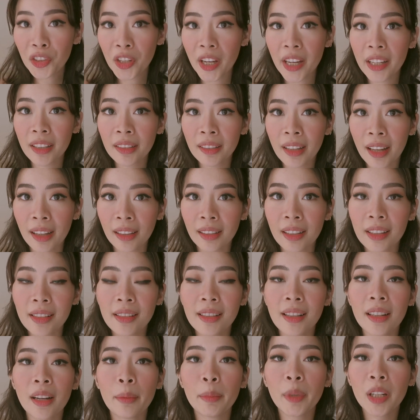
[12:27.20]
chain
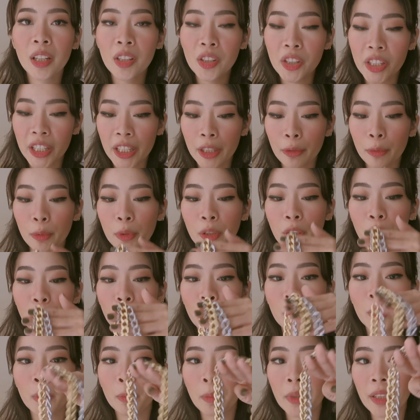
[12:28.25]
necklace that I'm gonna share with
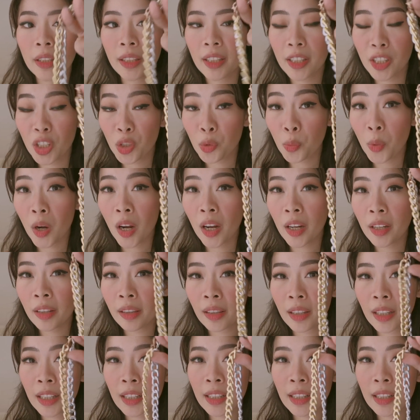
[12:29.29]
you would be this one.